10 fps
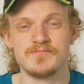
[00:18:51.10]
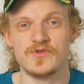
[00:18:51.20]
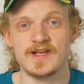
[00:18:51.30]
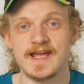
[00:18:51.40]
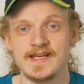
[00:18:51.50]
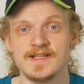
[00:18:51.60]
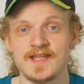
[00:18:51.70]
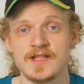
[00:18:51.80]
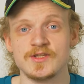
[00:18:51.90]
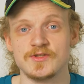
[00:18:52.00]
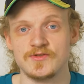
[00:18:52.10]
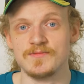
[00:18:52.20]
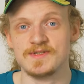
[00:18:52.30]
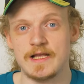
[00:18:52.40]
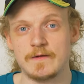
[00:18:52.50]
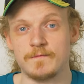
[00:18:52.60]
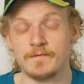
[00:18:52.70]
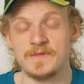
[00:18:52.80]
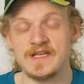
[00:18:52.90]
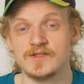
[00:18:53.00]
bring any attention to himself
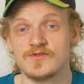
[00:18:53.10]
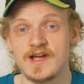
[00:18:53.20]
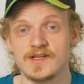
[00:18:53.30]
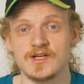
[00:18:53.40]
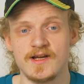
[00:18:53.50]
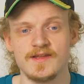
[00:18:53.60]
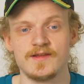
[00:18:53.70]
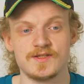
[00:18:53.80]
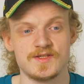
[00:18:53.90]
with being trash either.